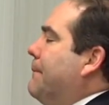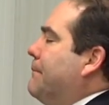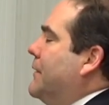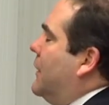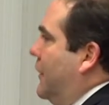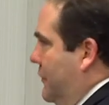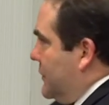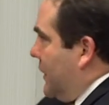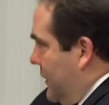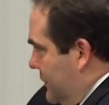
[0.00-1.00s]
that
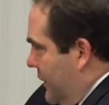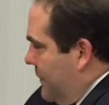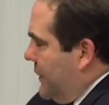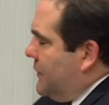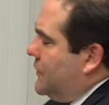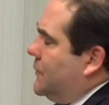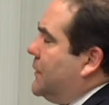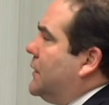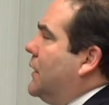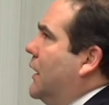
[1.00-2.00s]
others kind of step into,
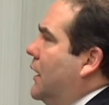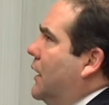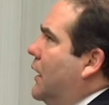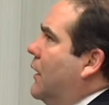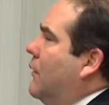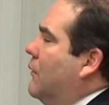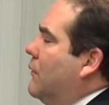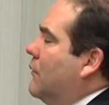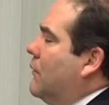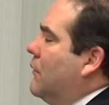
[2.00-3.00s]
but how,
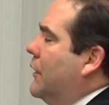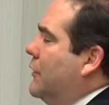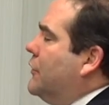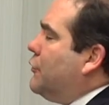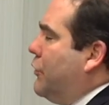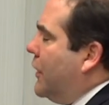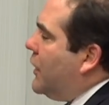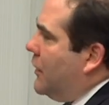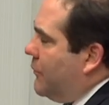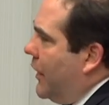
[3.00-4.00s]
I know you're
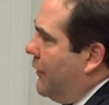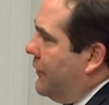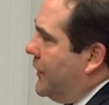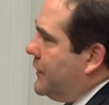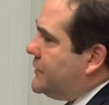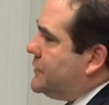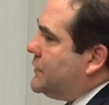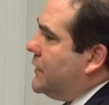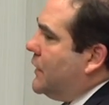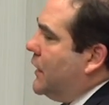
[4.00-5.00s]
thinking about this,
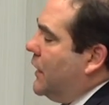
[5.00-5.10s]
hmm.